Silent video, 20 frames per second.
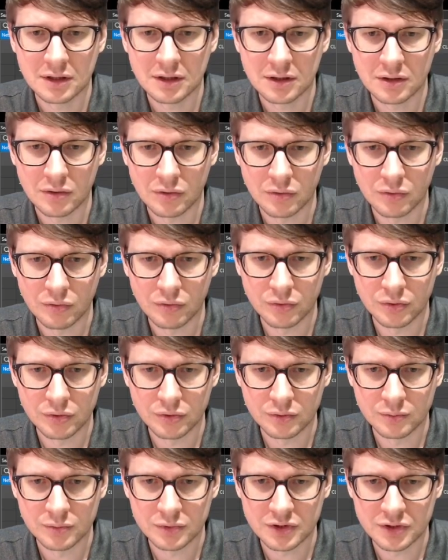
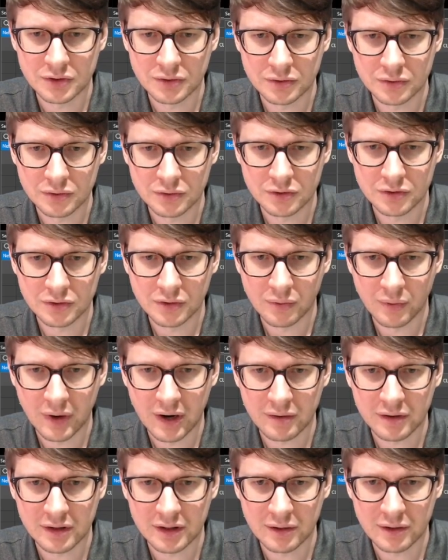room to do the
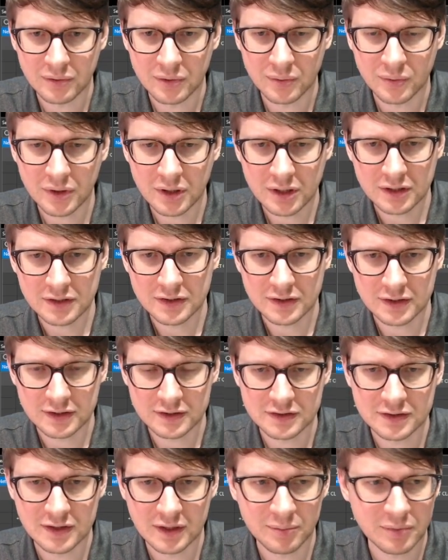routing that we want,
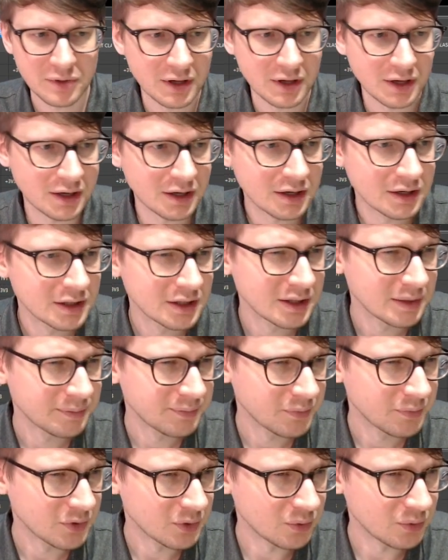except that
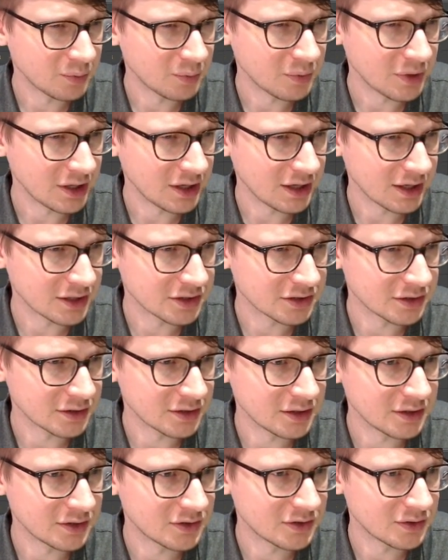we might actually
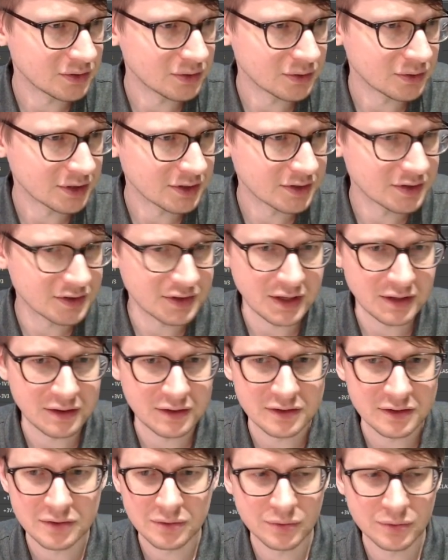need to extend
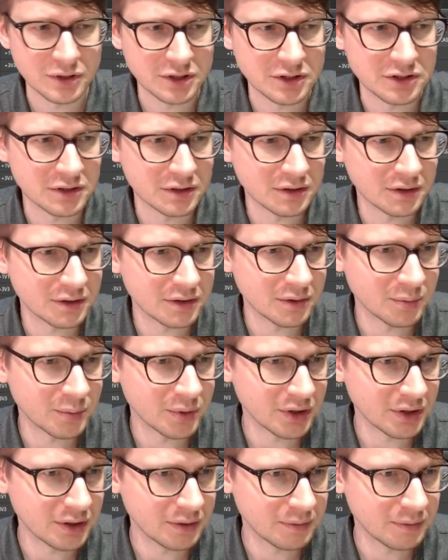this region a little bit.